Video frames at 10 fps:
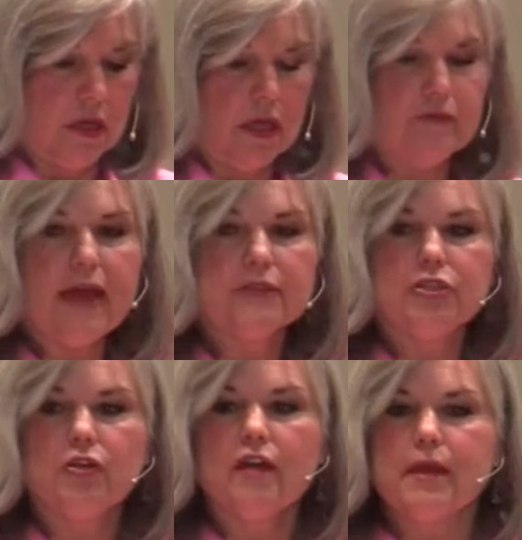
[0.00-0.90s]
In fact,
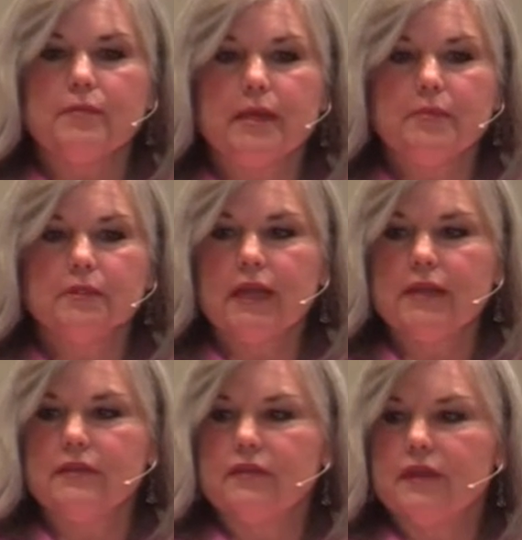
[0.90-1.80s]
you know, I've met people
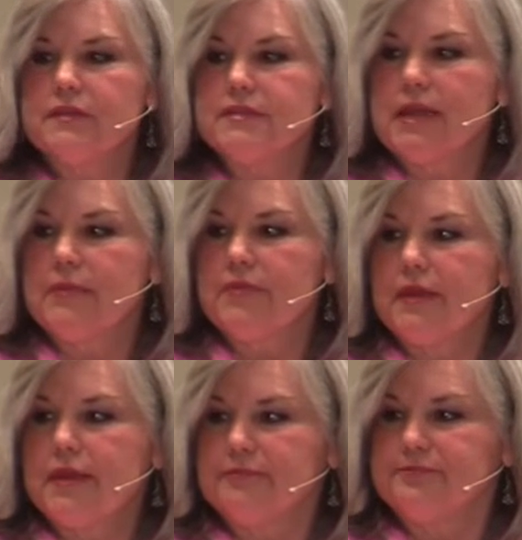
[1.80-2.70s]
today that think the same
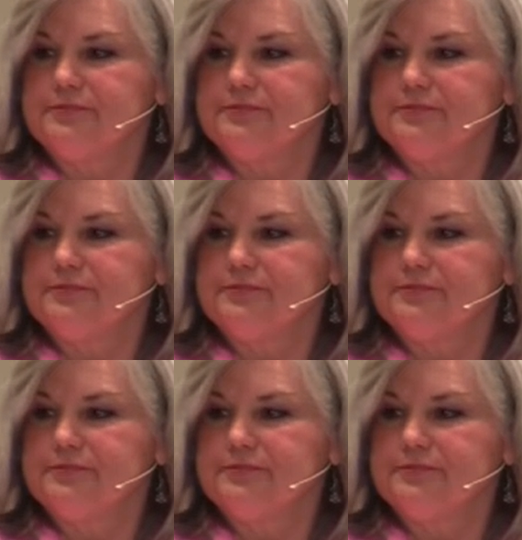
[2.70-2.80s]
thing.